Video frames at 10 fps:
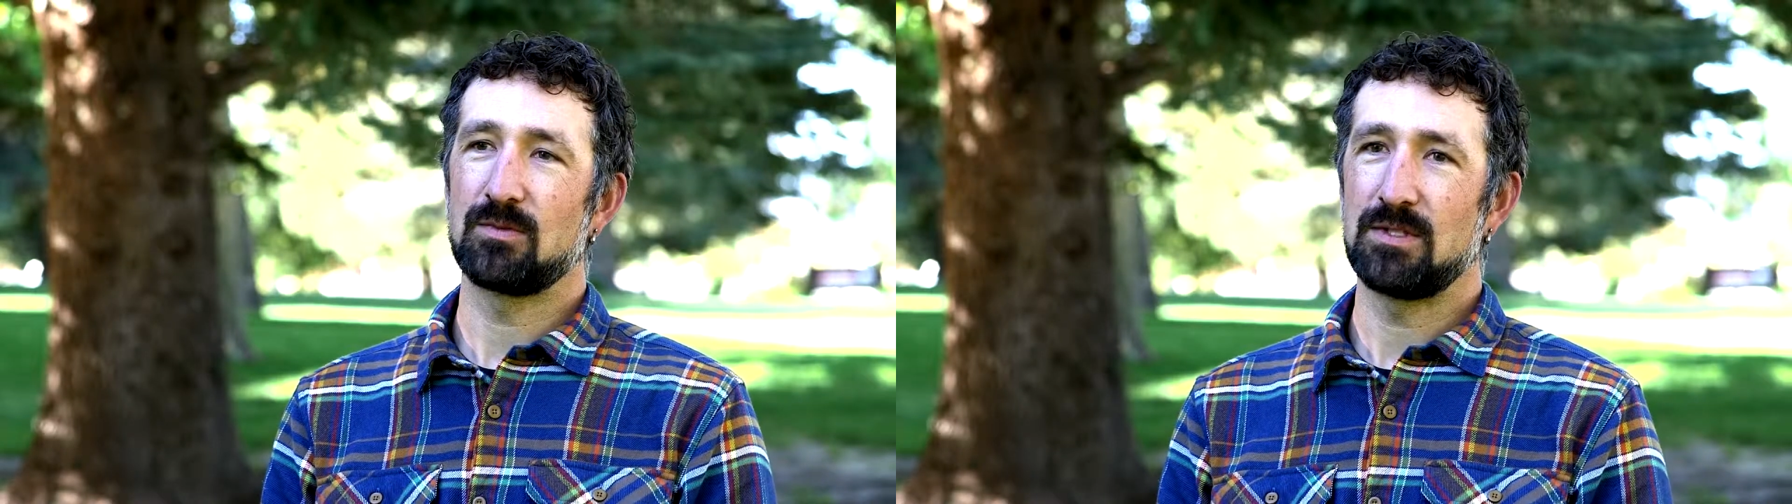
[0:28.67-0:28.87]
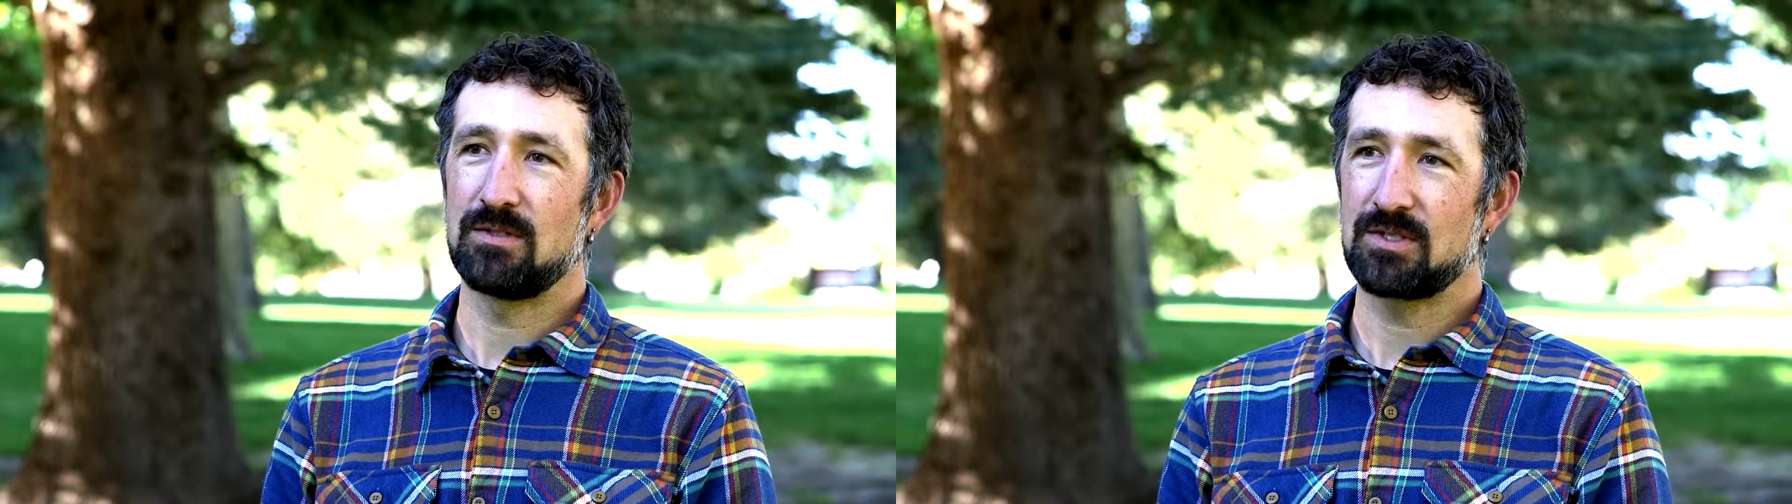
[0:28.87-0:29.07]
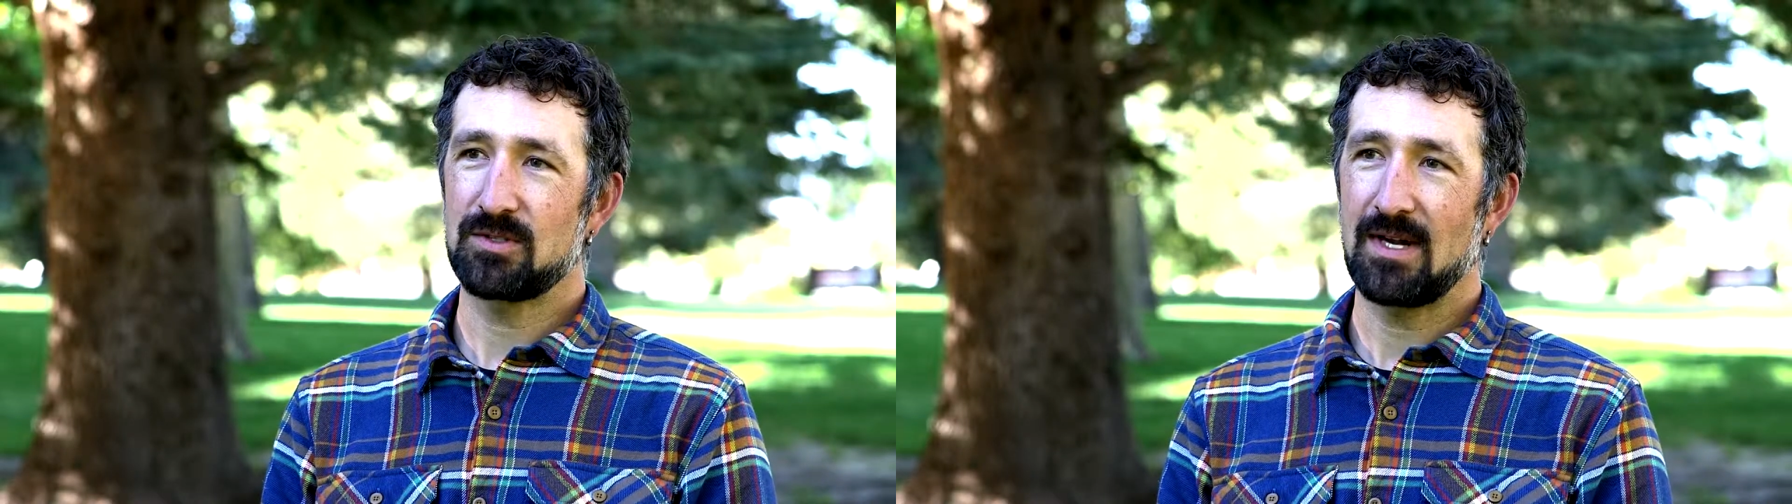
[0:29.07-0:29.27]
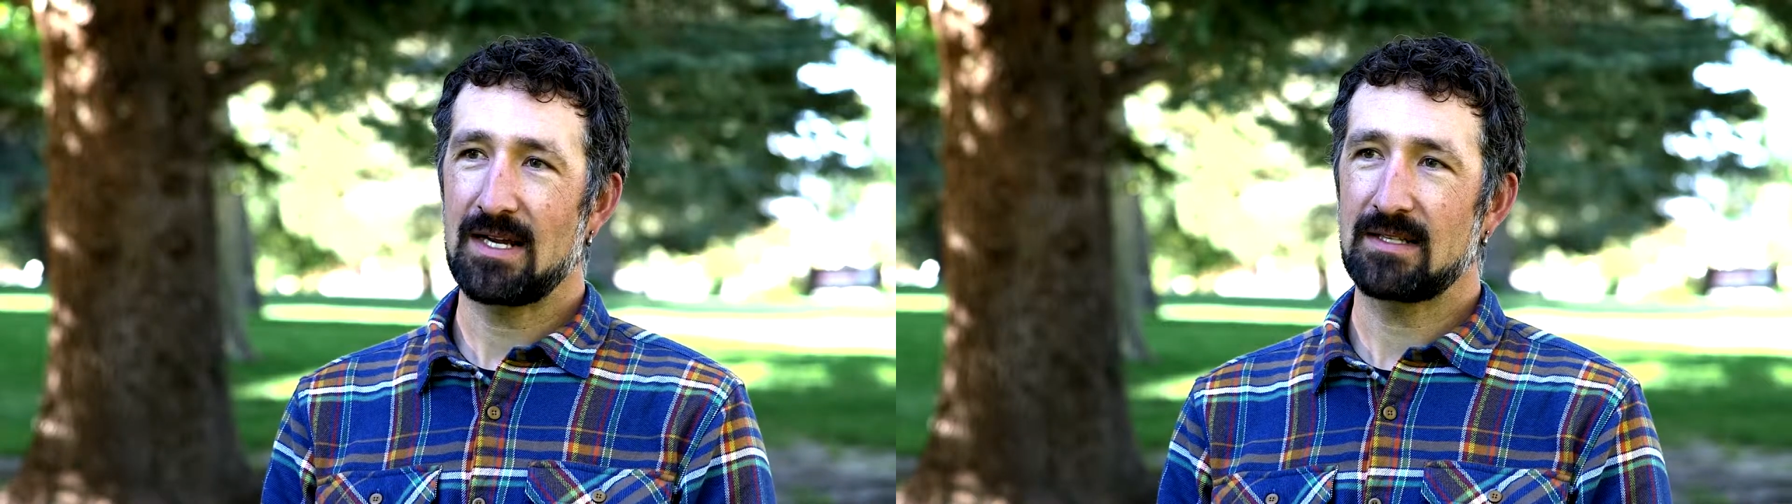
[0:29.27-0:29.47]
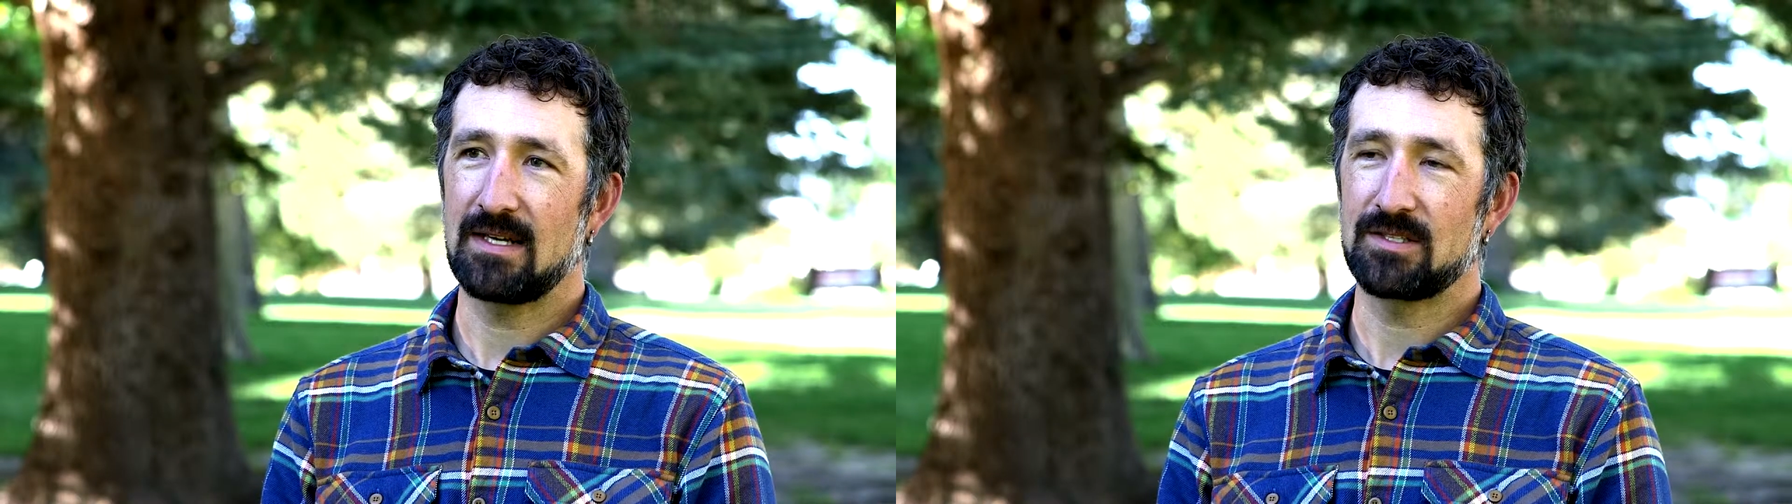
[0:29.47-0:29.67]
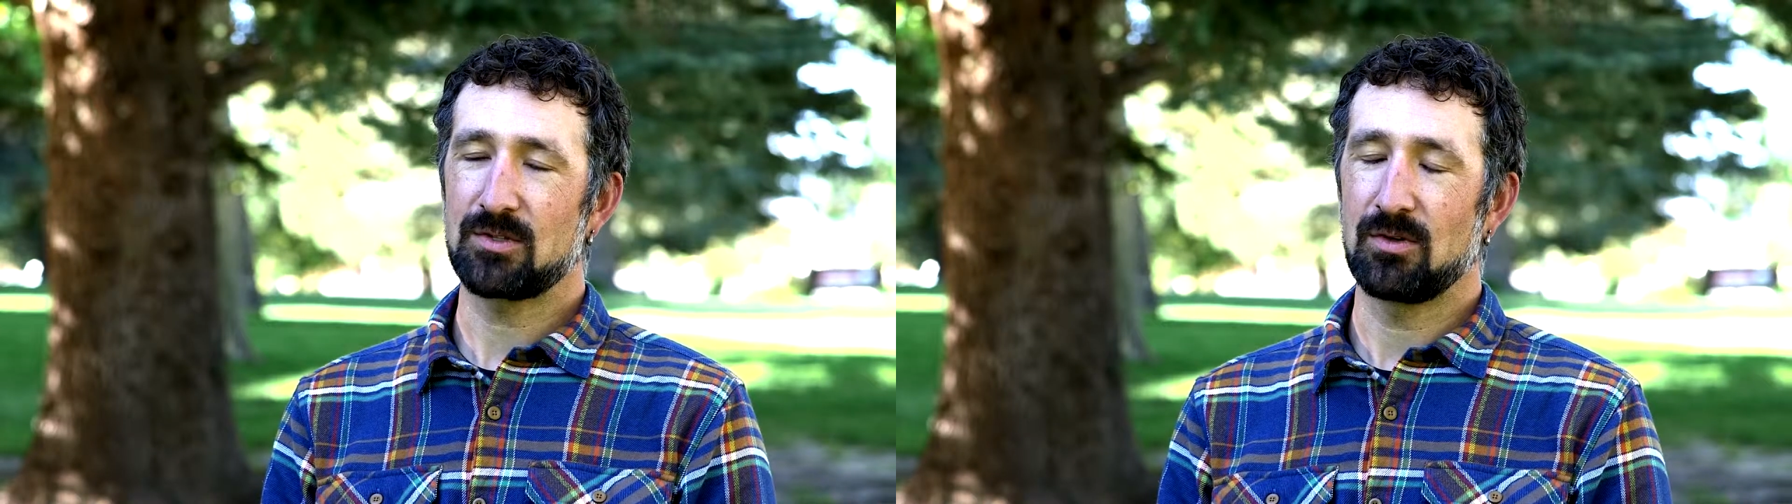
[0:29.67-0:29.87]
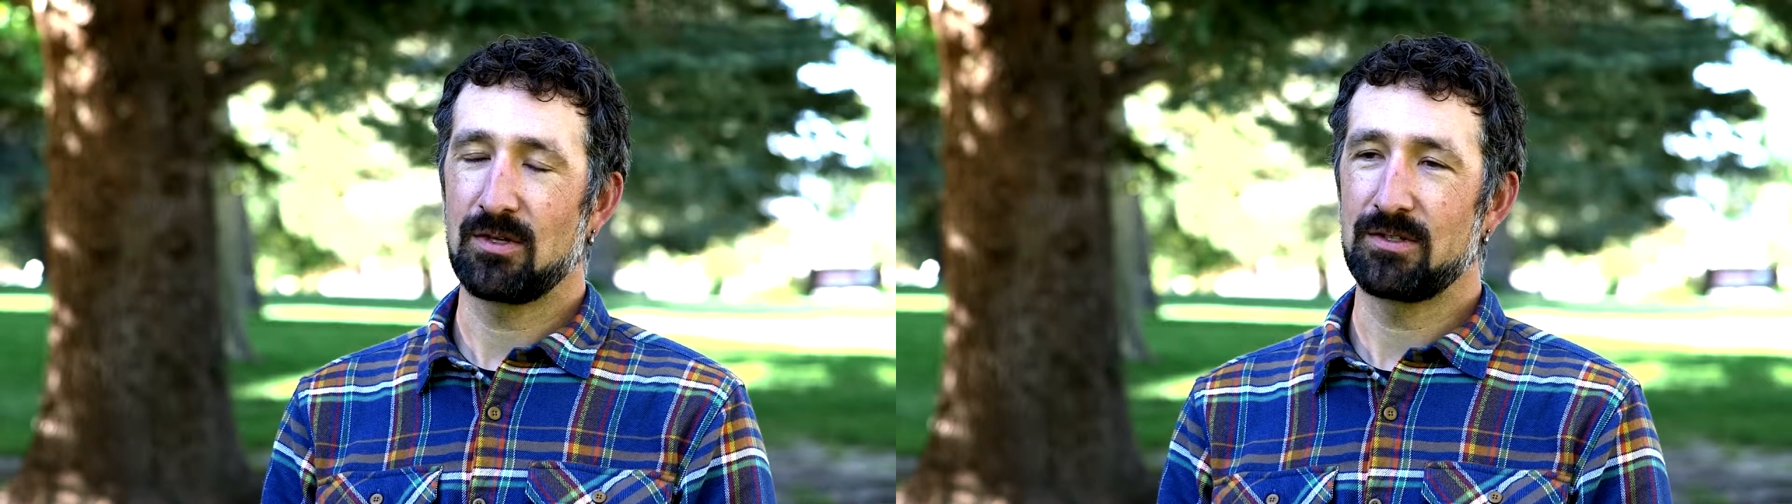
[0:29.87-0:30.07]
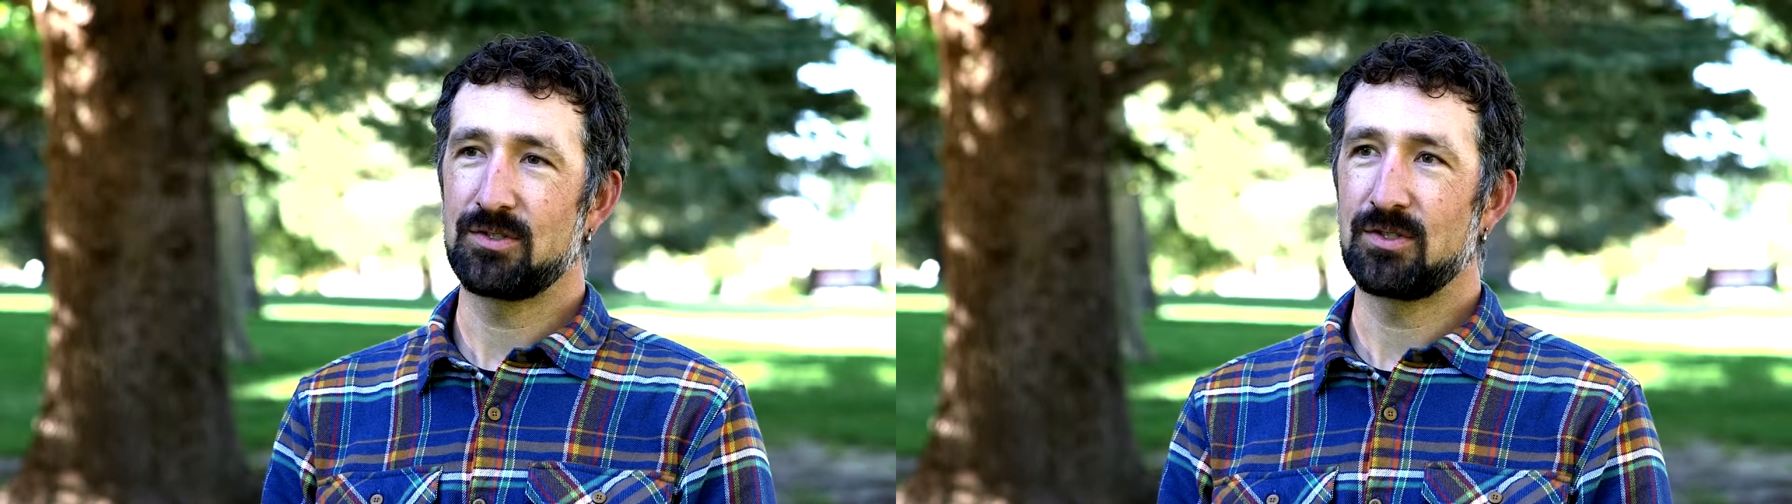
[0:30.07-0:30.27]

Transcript: when you extract ice cores,